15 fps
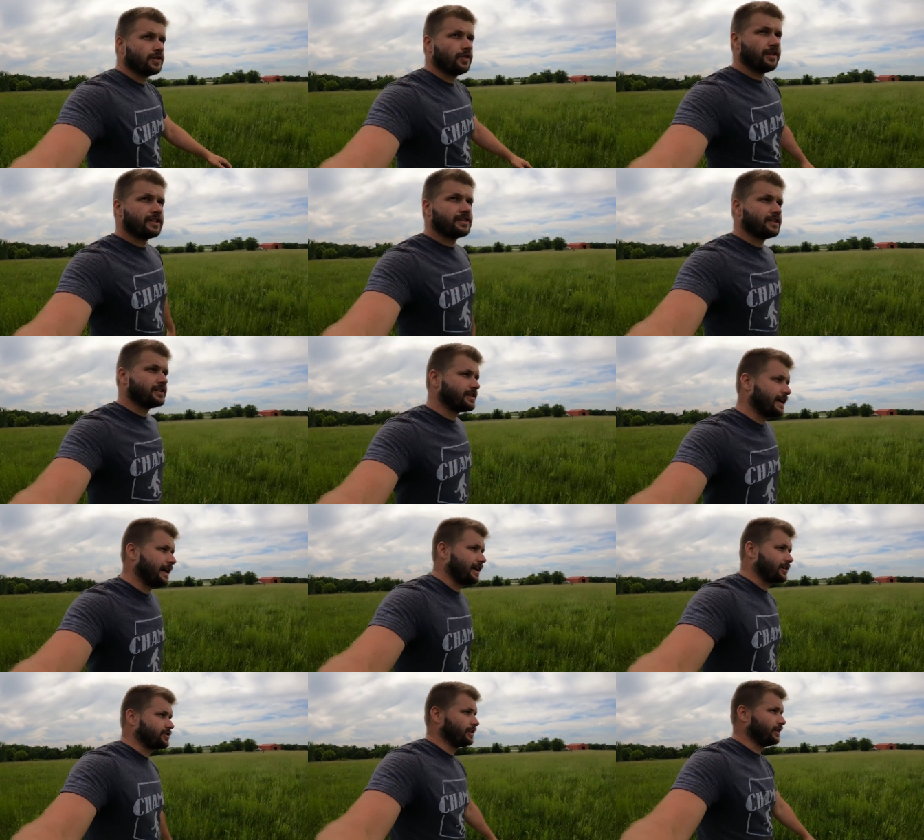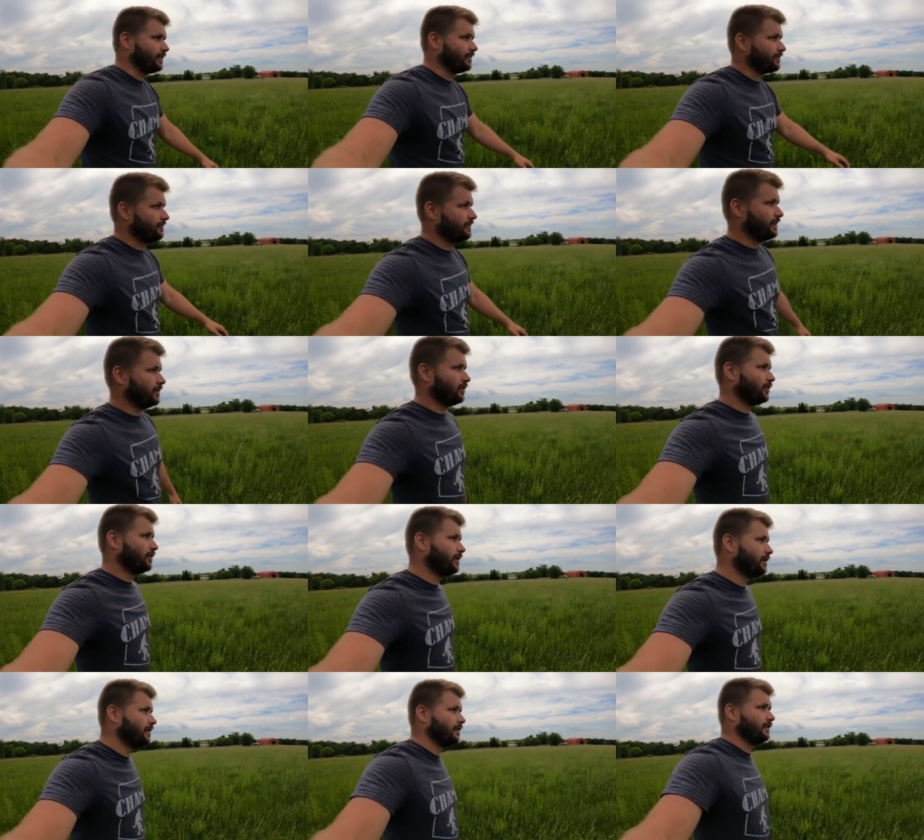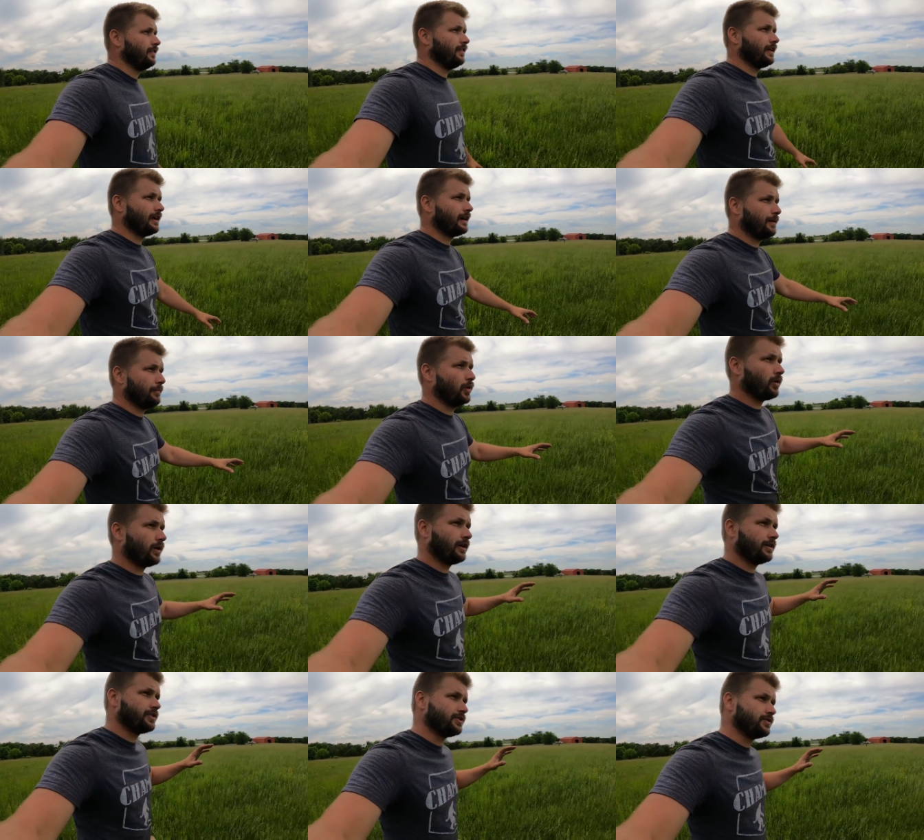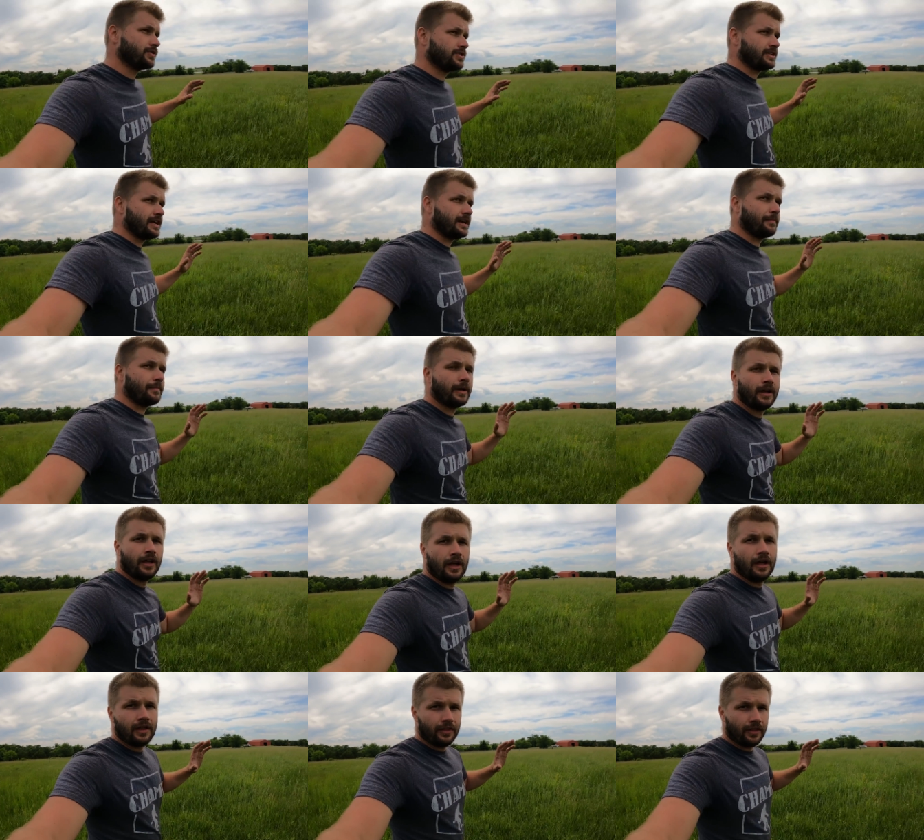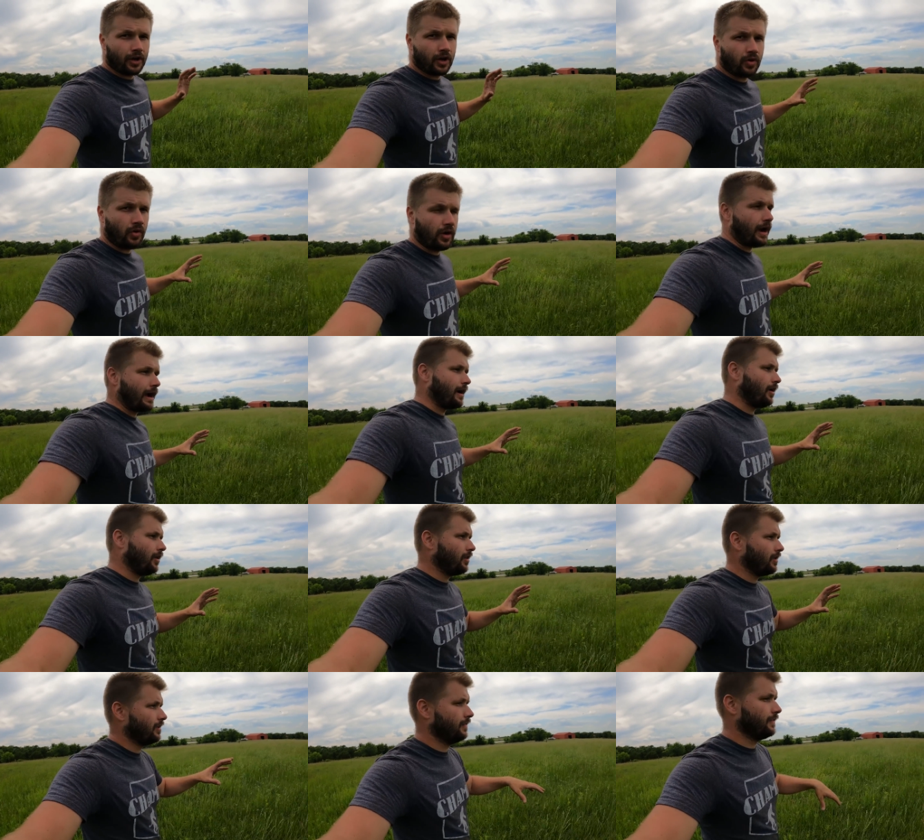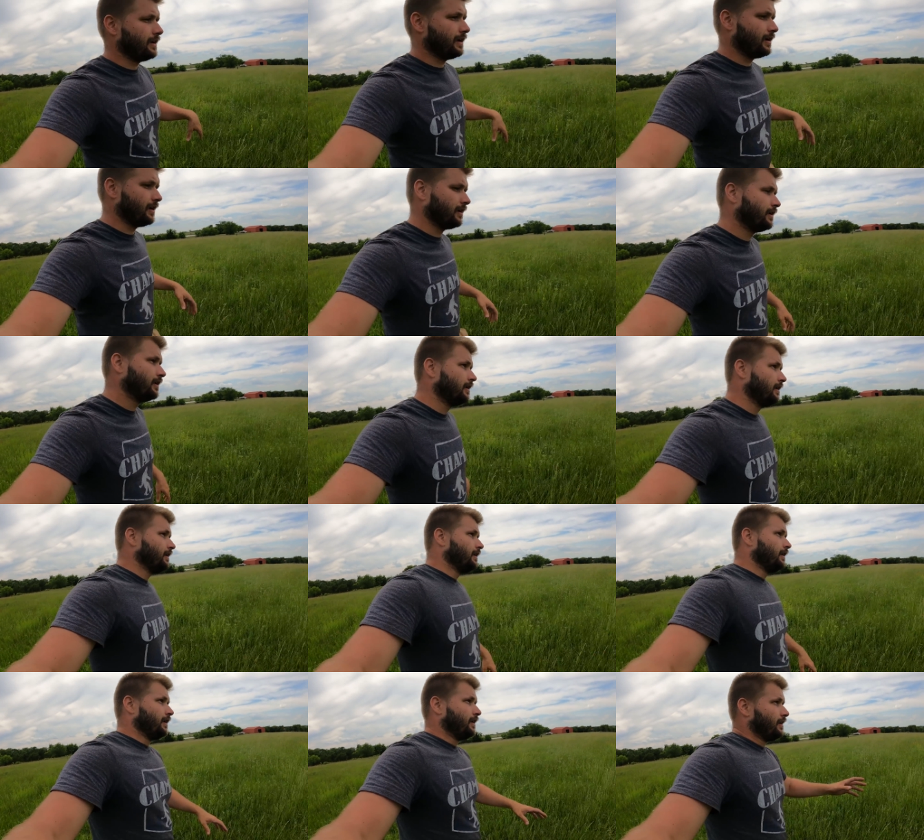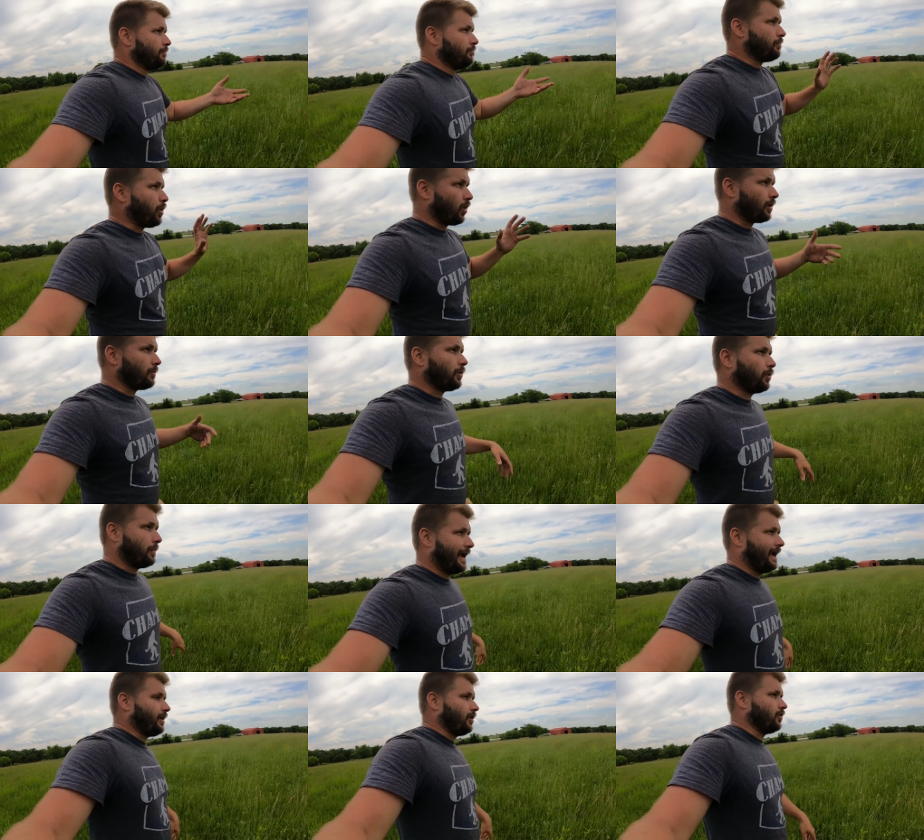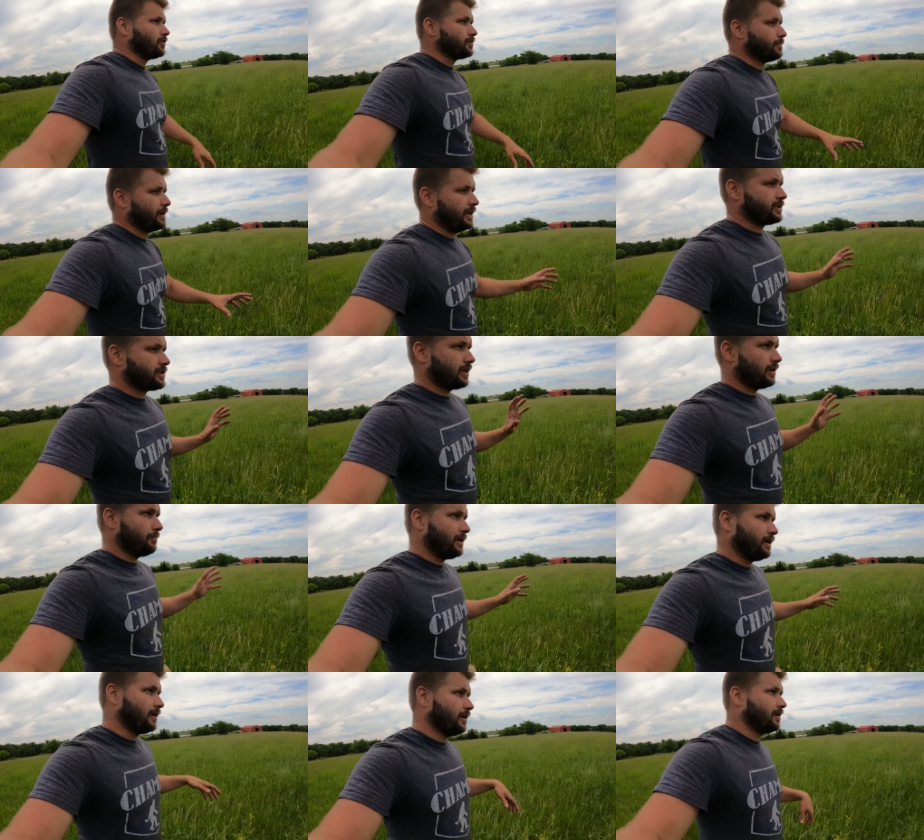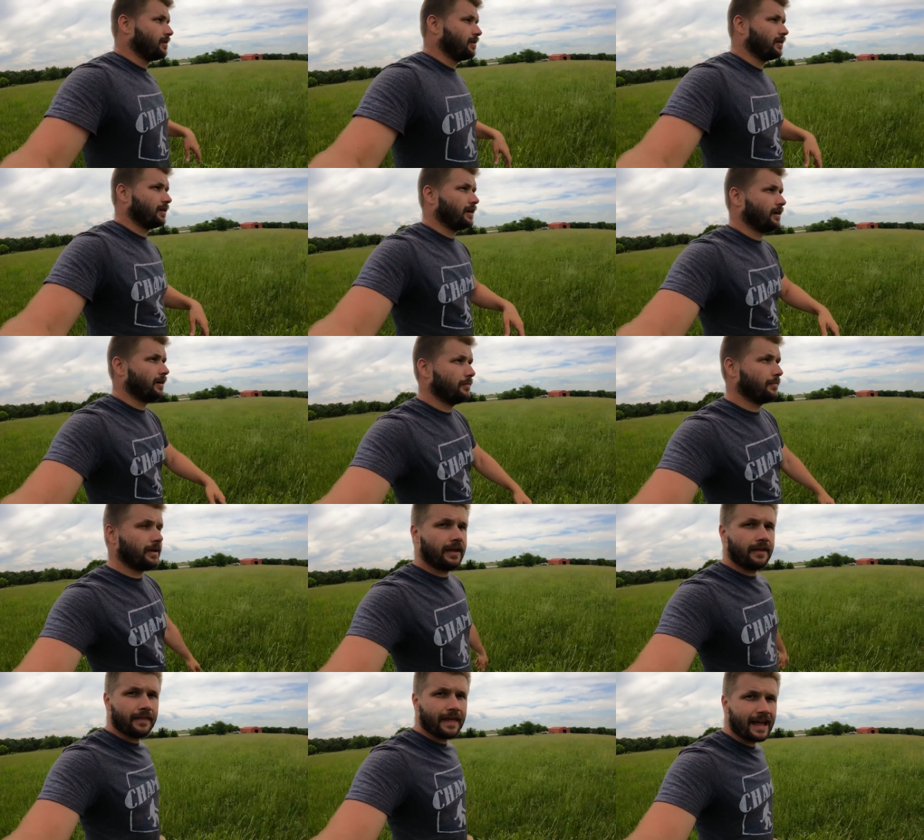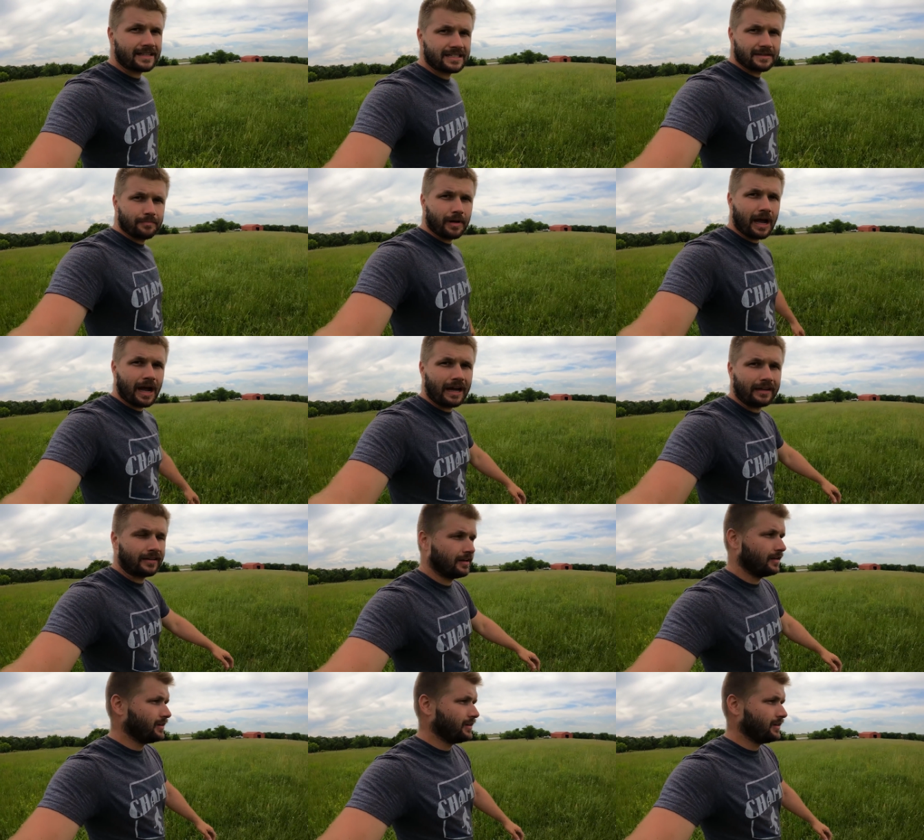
So this is actually the field that I'm going to set up the corral, the portable panels, but it's gonna be um, in that spot.